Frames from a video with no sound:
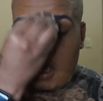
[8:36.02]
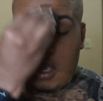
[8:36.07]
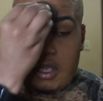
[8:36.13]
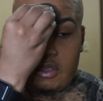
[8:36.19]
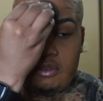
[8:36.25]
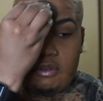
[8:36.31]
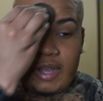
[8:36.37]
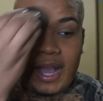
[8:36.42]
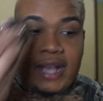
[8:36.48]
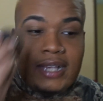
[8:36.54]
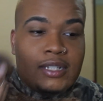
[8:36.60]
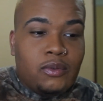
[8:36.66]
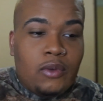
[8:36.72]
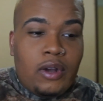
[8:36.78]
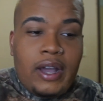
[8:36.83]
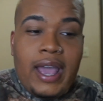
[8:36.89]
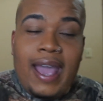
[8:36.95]
you guys
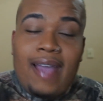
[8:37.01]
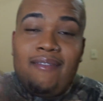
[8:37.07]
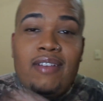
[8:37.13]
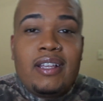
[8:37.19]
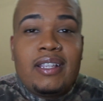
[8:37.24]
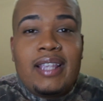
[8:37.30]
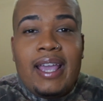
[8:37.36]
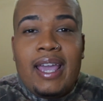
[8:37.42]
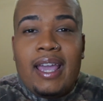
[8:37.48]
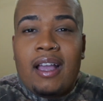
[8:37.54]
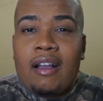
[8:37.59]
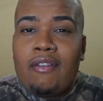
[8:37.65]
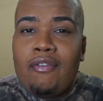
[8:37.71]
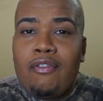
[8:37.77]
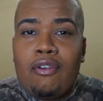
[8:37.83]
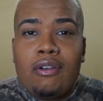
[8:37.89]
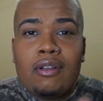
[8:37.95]
want everything
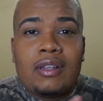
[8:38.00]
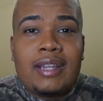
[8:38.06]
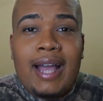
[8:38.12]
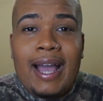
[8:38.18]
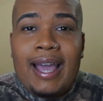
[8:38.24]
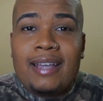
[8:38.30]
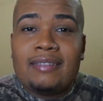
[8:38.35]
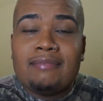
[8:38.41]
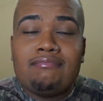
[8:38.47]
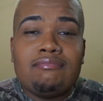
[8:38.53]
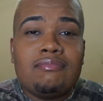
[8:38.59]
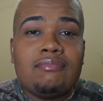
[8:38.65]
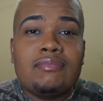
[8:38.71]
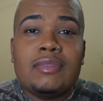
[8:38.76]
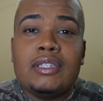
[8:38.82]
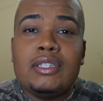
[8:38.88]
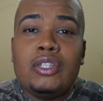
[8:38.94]
for like
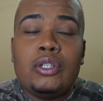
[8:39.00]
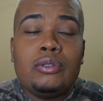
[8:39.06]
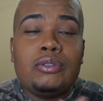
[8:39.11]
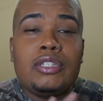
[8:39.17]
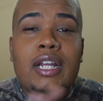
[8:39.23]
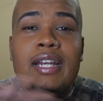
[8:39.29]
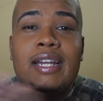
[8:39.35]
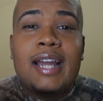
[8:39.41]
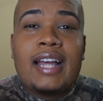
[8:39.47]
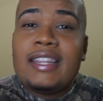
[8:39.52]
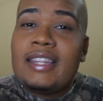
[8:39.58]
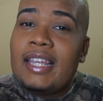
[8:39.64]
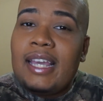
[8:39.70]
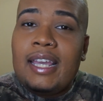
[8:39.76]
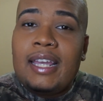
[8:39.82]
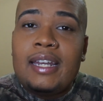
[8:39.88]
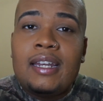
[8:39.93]
little to
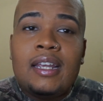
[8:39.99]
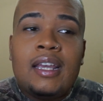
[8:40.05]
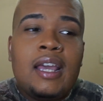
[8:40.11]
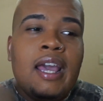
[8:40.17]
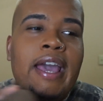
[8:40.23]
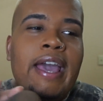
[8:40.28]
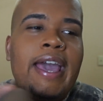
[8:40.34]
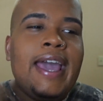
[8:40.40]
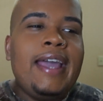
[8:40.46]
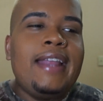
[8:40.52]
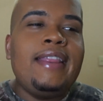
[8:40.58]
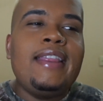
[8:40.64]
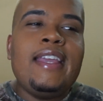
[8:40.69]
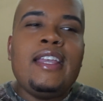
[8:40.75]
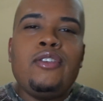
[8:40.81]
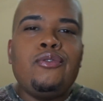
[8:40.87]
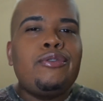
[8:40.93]
nothing, and
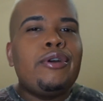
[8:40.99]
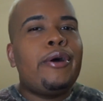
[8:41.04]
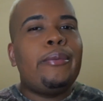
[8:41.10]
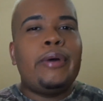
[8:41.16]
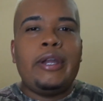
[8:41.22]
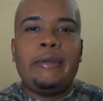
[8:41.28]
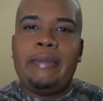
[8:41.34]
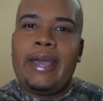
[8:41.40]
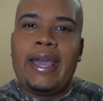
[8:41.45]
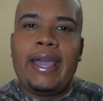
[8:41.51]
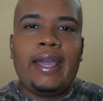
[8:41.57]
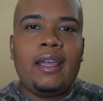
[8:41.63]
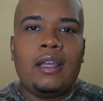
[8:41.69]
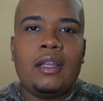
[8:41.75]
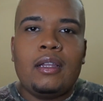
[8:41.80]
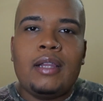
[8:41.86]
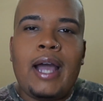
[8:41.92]
then you don't want to pay.
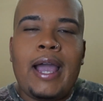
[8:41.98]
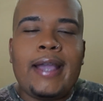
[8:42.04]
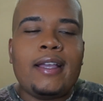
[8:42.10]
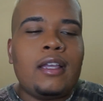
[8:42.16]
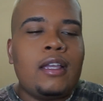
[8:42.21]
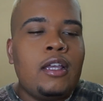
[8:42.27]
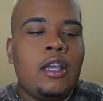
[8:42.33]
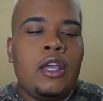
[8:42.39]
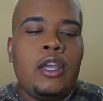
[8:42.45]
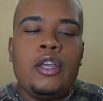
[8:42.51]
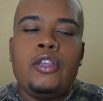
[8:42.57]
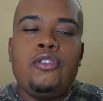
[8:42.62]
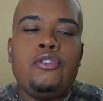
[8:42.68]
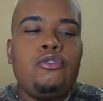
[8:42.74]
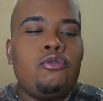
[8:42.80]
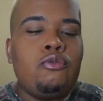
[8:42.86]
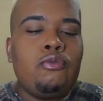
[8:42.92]
Like,
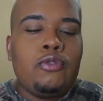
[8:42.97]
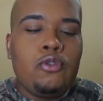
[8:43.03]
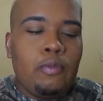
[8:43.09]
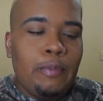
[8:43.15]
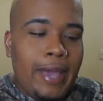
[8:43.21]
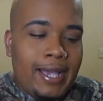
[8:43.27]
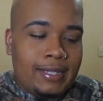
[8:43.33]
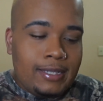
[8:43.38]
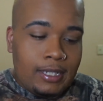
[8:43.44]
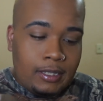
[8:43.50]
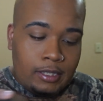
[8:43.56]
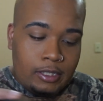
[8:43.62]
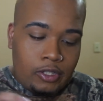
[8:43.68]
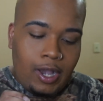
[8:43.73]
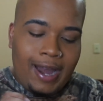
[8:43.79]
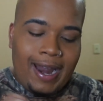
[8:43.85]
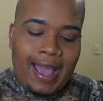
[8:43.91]
you basically
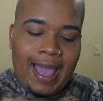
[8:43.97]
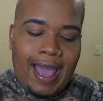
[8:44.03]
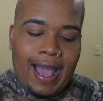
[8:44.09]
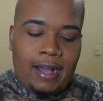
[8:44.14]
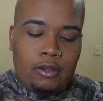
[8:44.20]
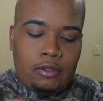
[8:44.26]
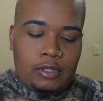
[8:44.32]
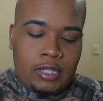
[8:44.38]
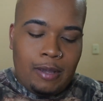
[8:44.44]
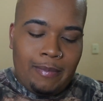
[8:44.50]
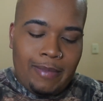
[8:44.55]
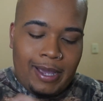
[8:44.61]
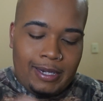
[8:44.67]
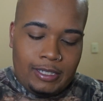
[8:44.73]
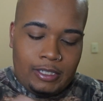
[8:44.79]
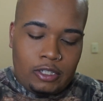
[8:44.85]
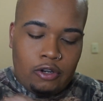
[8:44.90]
try to haggle
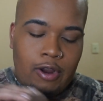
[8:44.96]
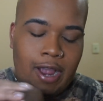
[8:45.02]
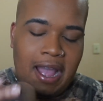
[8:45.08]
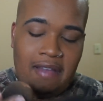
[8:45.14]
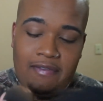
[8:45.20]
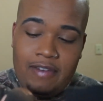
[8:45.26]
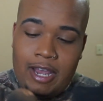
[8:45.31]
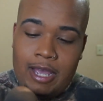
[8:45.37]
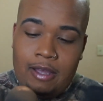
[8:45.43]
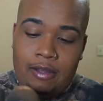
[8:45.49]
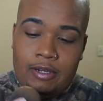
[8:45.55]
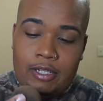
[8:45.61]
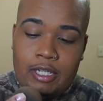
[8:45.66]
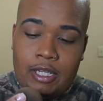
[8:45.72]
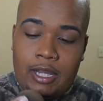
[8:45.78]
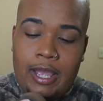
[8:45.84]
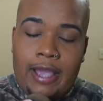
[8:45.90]
somebody's craft down
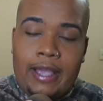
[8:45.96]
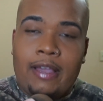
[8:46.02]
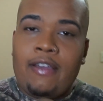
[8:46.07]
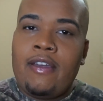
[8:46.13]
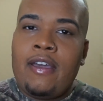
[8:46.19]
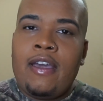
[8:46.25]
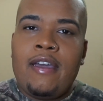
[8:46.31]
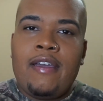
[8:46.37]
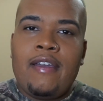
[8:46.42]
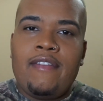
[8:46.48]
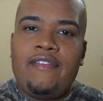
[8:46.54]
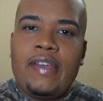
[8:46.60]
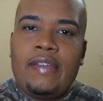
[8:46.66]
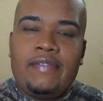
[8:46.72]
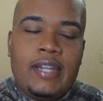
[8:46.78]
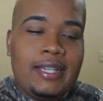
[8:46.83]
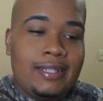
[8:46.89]
to like
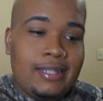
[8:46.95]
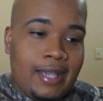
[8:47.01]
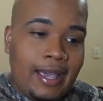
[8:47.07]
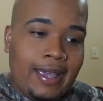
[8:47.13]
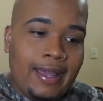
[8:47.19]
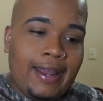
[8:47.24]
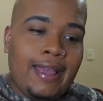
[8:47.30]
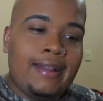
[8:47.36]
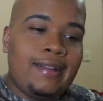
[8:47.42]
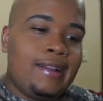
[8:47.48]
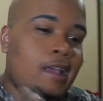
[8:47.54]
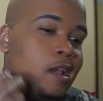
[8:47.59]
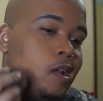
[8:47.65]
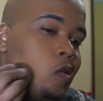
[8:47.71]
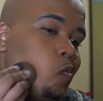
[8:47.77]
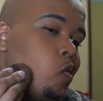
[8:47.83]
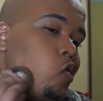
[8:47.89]
50 cents, and
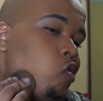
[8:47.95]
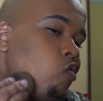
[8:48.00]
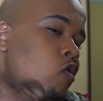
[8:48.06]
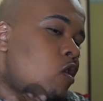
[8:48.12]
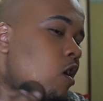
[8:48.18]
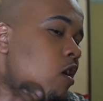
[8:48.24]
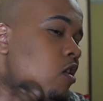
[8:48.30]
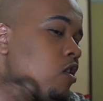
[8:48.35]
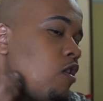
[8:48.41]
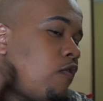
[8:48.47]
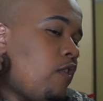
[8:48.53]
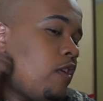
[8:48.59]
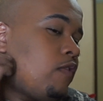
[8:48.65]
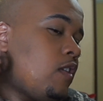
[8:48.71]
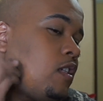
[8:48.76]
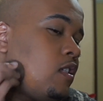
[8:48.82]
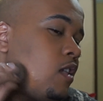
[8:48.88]
then when you get it to
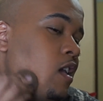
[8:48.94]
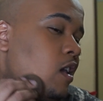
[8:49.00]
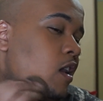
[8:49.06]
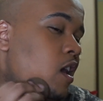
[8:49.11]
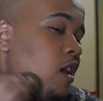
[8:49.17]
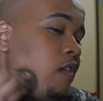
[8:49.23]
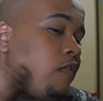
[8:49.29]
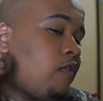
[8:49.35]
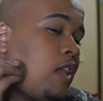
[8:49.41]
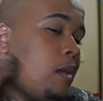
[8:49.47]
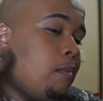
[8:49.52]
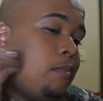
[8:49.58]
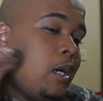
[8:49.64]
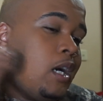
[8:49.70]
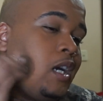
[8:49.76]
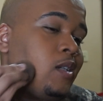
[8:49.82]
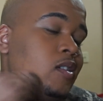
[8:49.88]
50 cents, if they
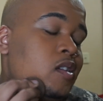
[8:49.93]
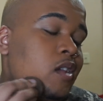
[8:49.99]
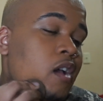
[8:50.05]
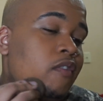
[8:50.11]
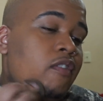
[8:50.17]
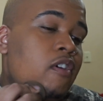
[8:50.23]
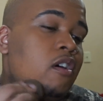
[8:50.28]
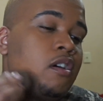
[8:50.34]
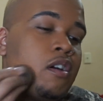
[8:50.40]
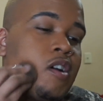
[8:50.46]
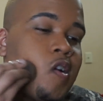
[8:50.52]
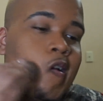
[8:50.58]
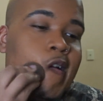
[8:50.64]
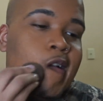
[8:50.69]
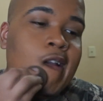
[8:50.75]
budge that far,